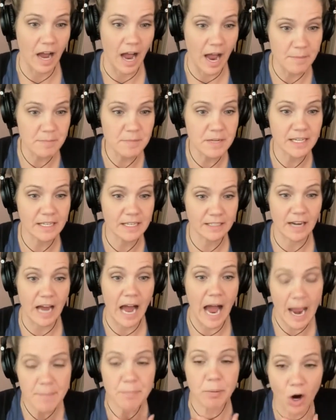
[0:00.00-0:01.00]
I mean,
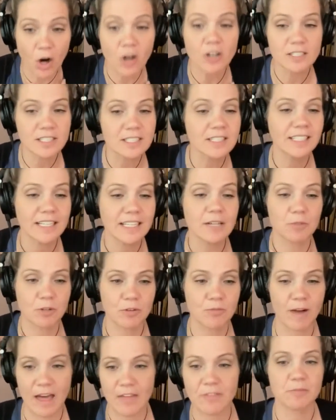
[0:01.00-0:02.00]
I personally
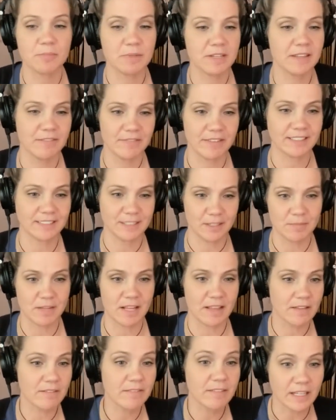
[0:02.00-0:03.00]
would rather be the victim
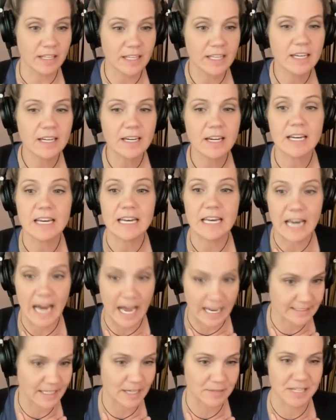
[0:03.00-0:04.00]
than the villain
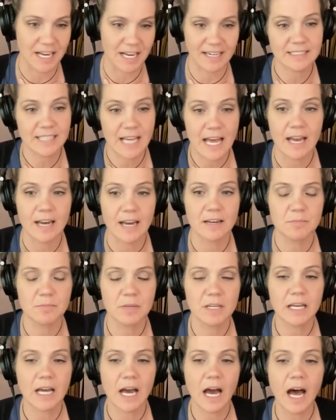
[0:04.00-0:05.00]
nine times out of 10
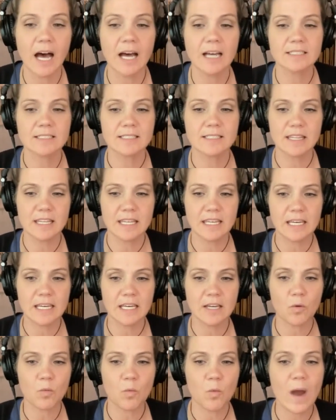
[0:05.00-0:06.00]
because
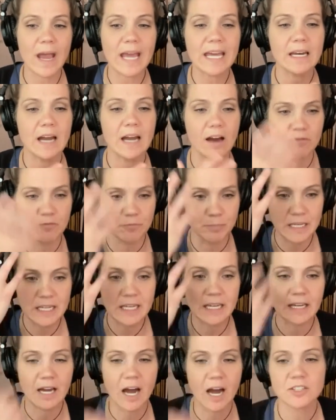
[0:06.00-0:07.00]
the weight of
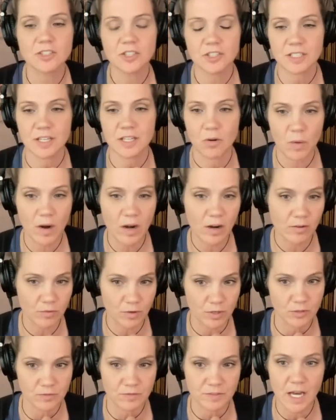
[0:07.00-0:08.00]
being consciously aware of it.
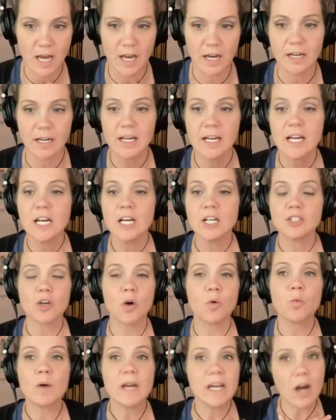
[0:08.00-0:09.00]
So
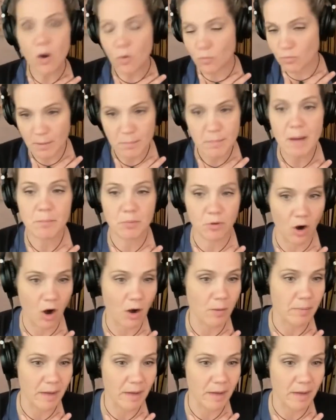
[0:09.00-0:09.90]
we don't remember our